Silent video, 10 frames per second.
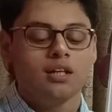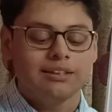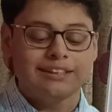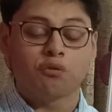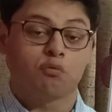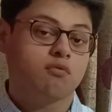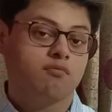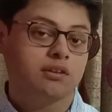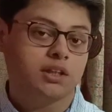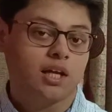So,
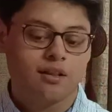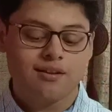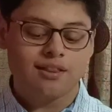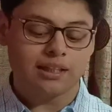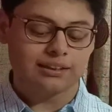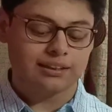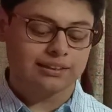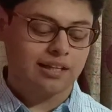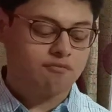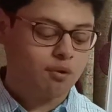which all tenses
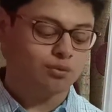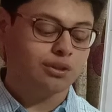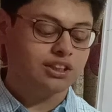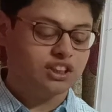won't